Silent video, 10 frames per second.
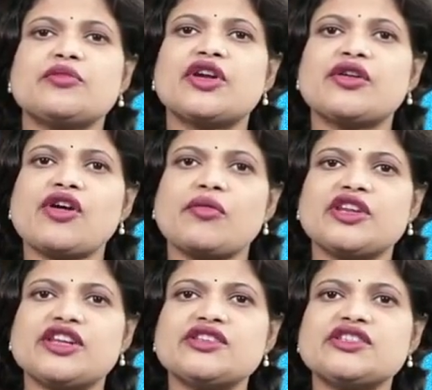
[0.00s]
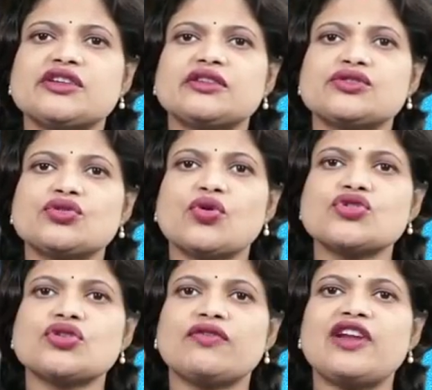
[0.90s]
predominant
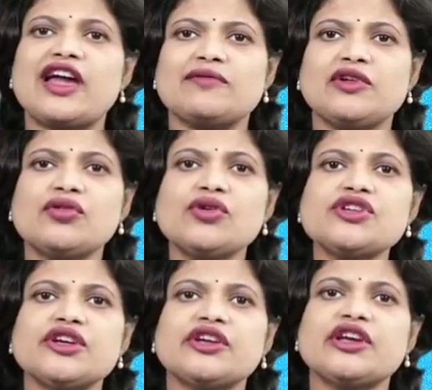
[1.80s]
source of livelihood